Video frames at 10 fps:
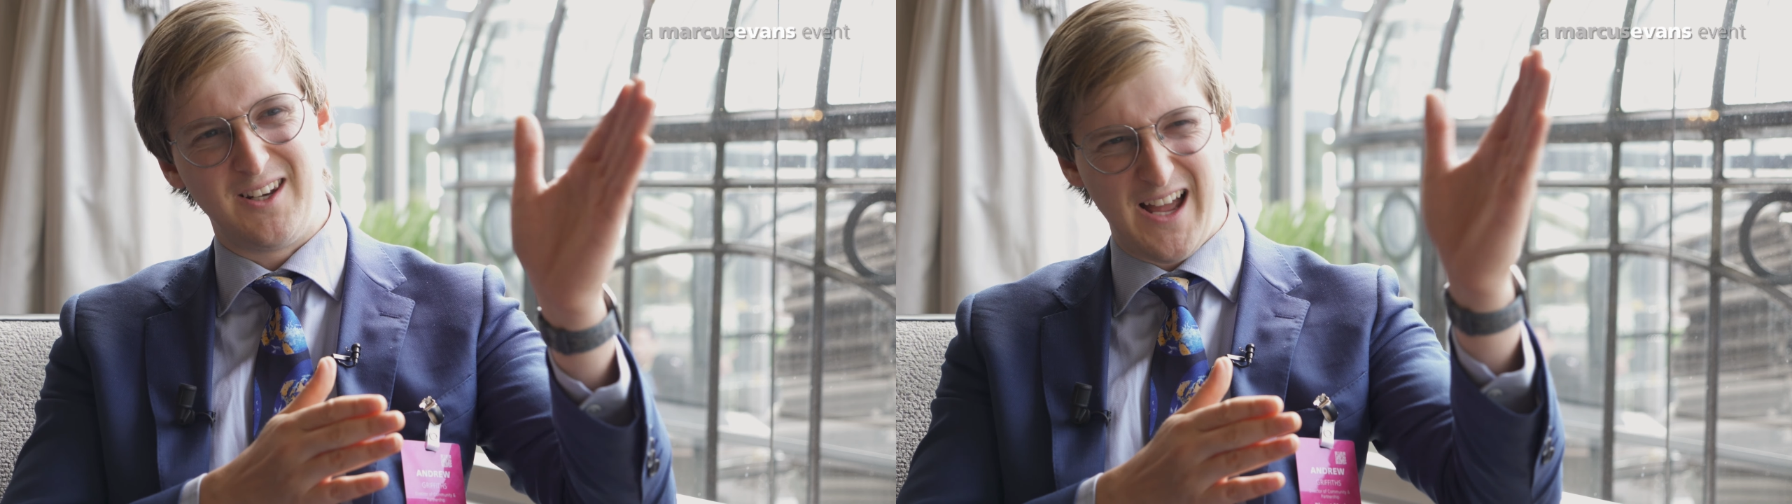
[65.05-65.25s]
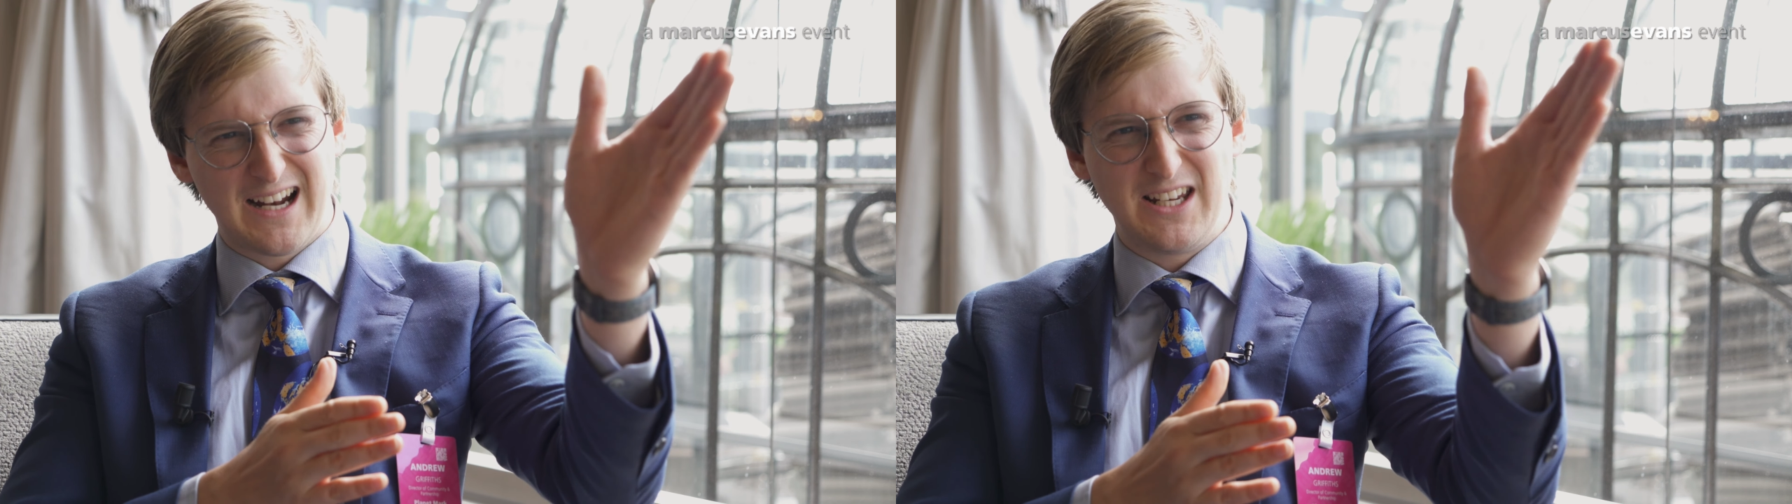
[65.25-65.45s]

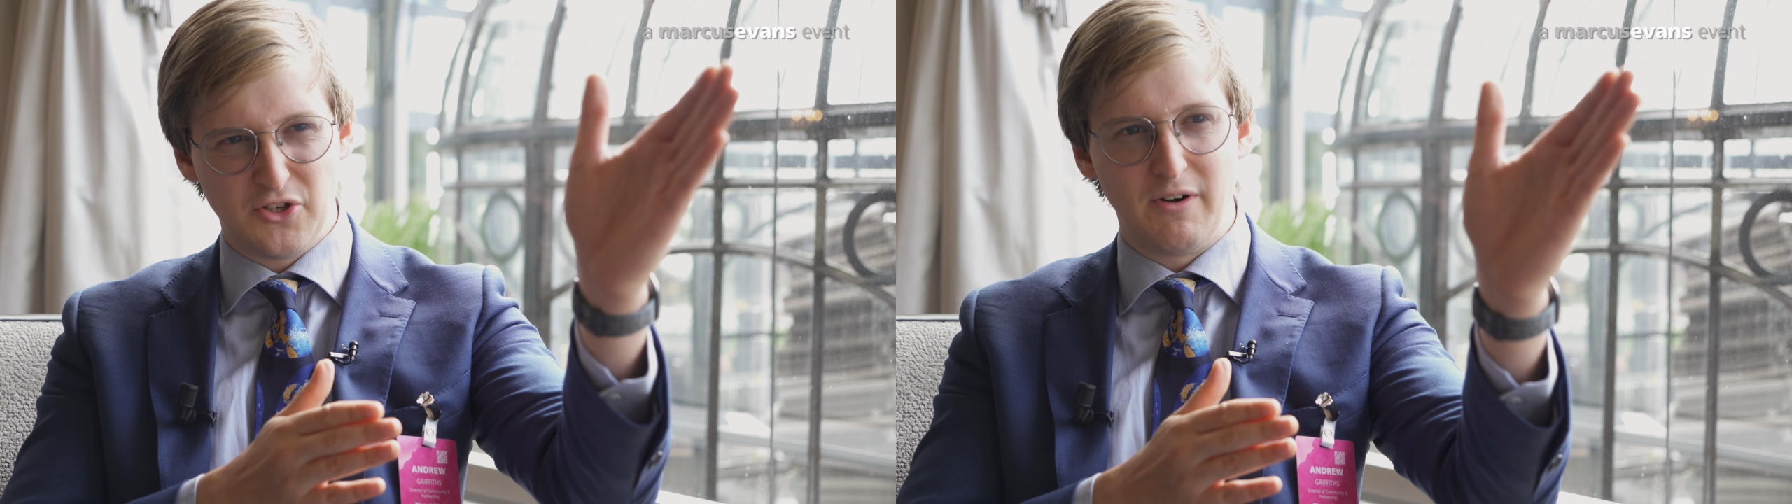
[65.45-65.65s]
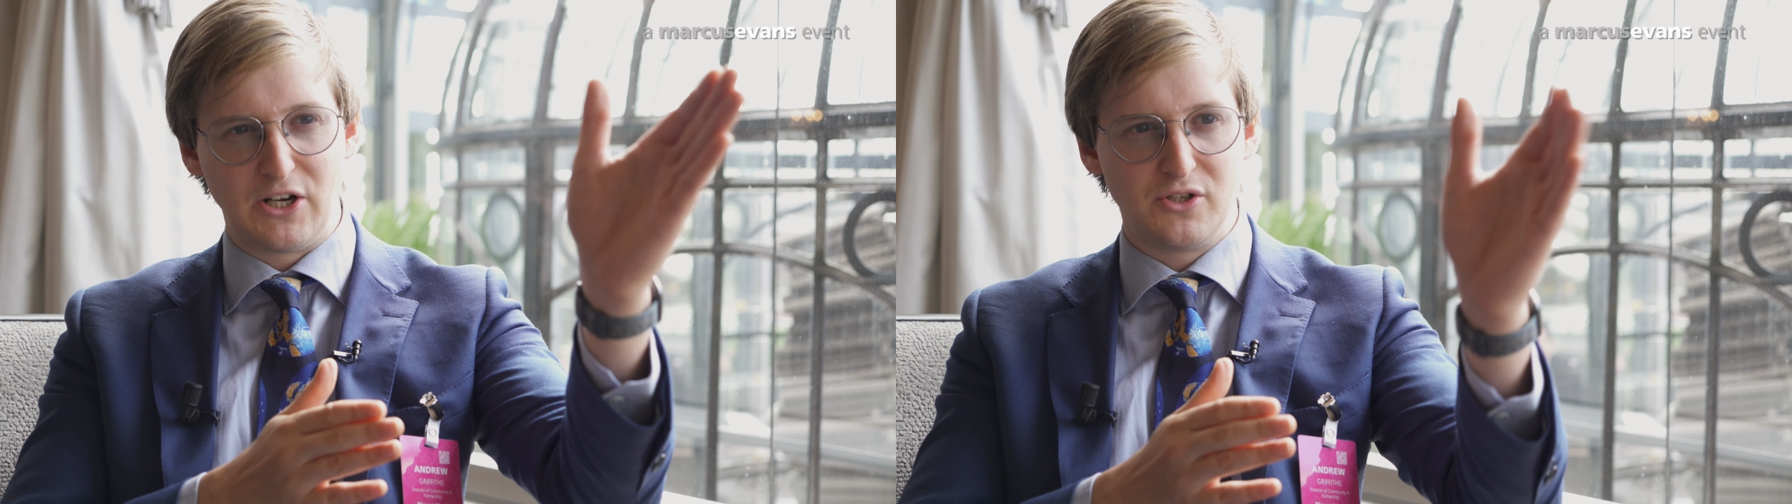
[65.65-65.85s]
likely
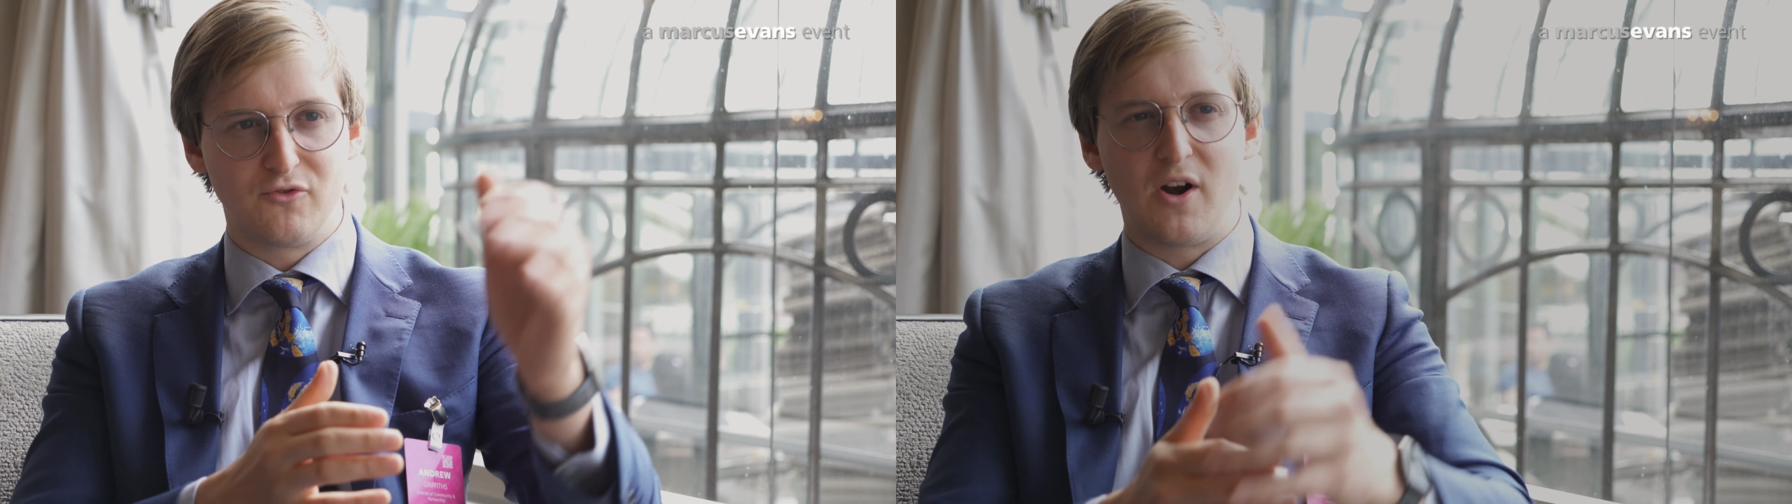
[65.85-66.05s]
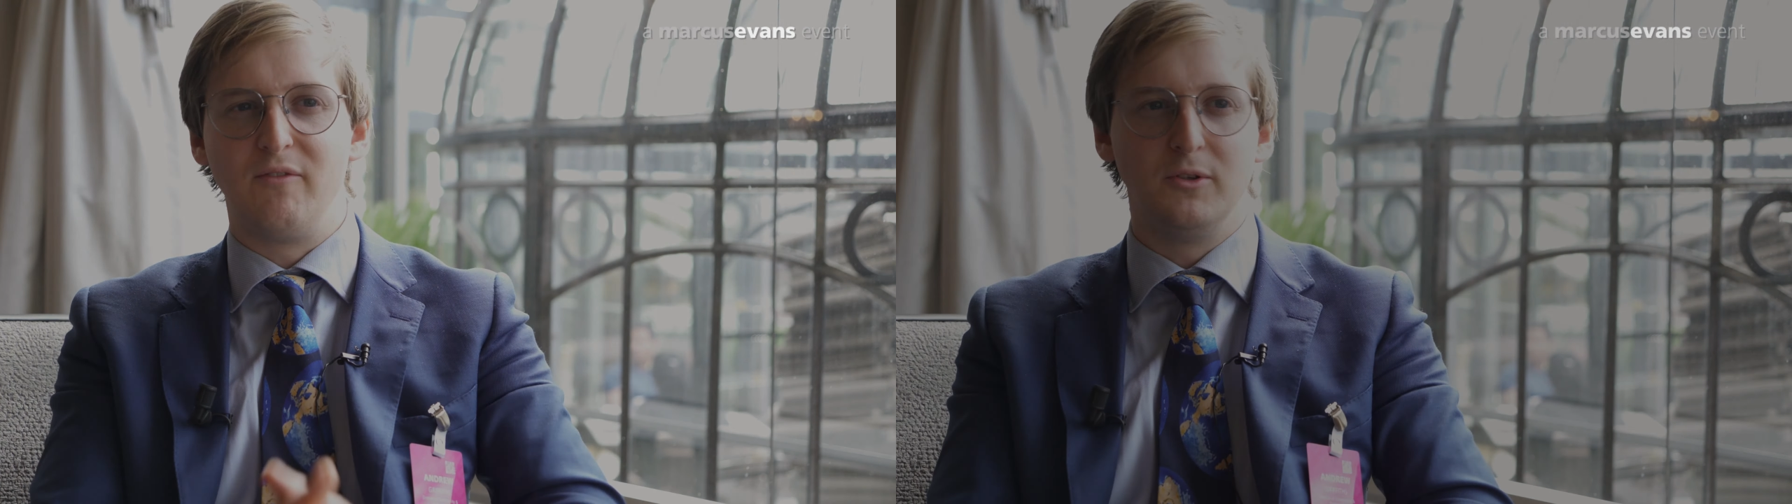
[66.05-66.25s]
direction
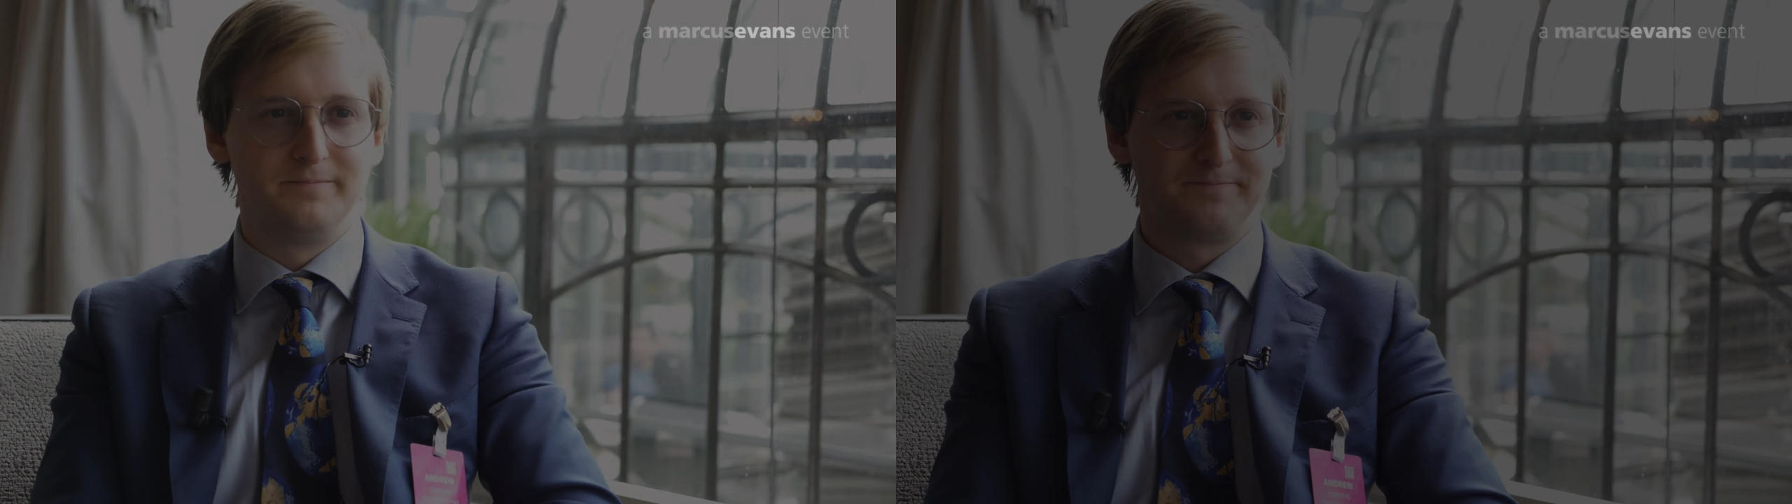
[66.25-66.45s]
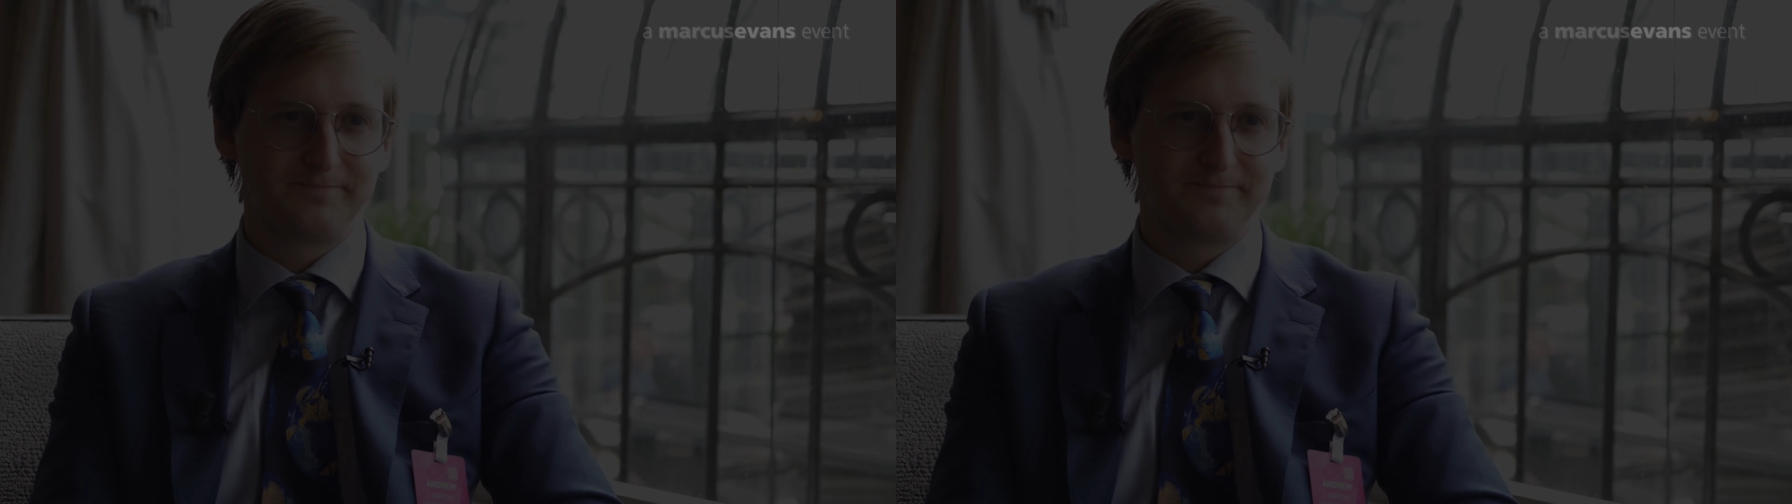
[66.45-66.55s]
of travel.